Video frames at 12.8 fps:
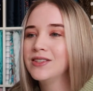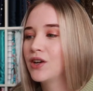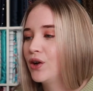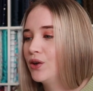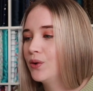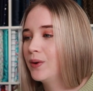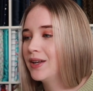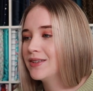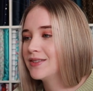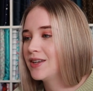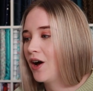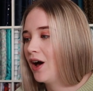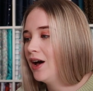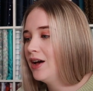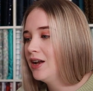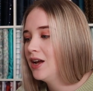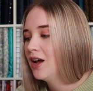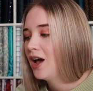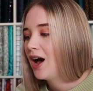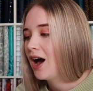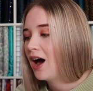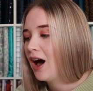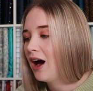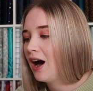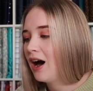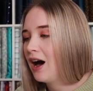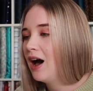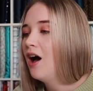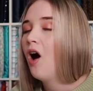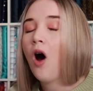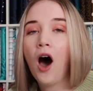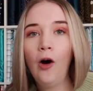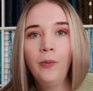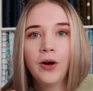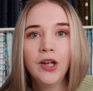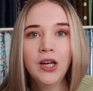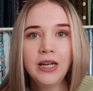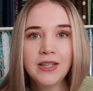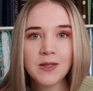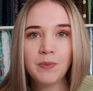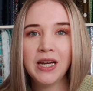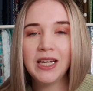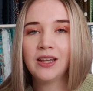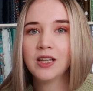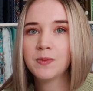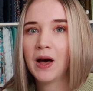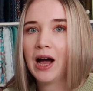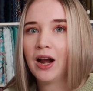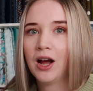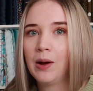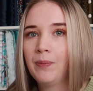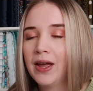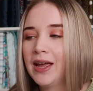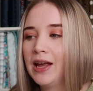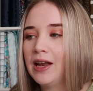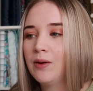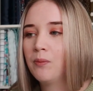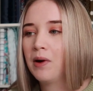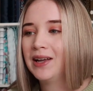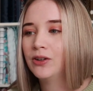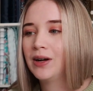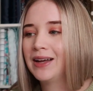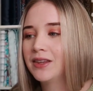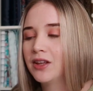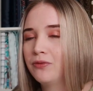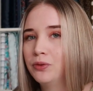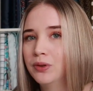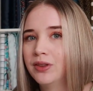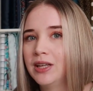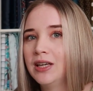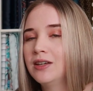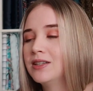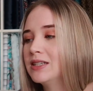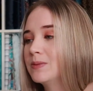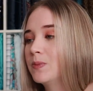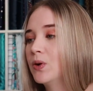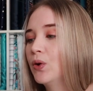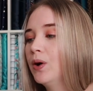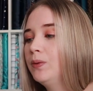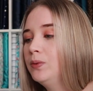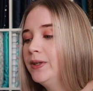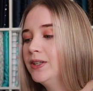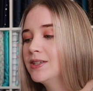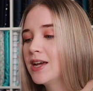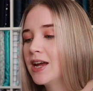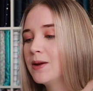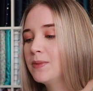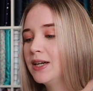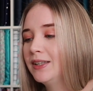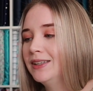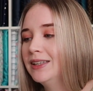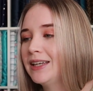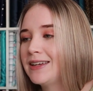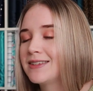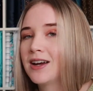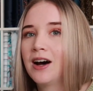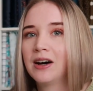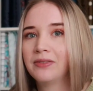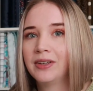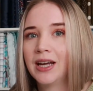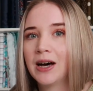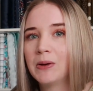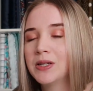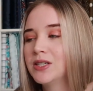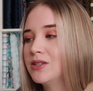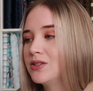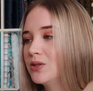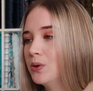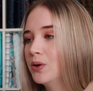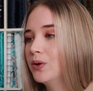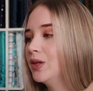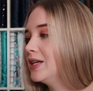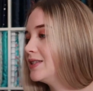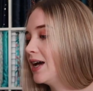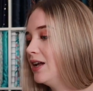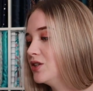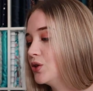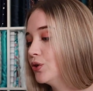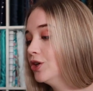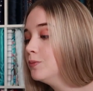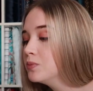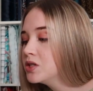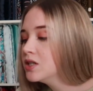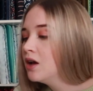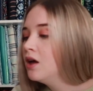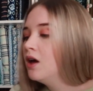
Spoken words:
don't know where to start. I'll probably speed this part up and might not add the full thing because it's probably going to take me at least half an hour to sort all these out into groups.